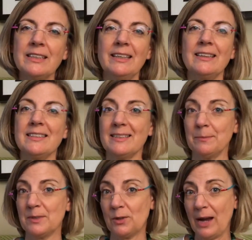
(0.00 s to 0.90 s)
to hit the
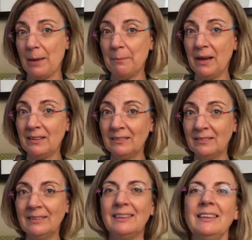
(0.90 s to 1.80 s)
subscribe
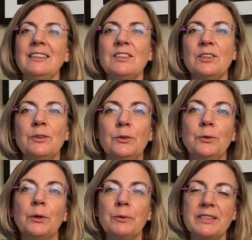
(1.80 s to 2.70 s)
button
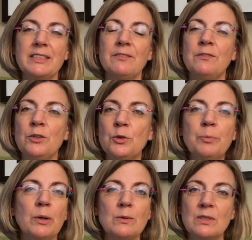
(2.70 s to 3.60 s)
to receive new
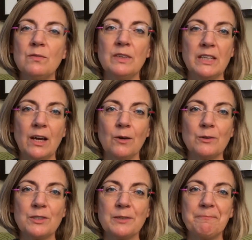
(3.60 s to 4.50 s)
posted
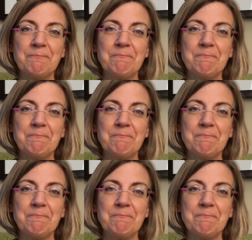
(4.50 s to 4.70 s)
videos.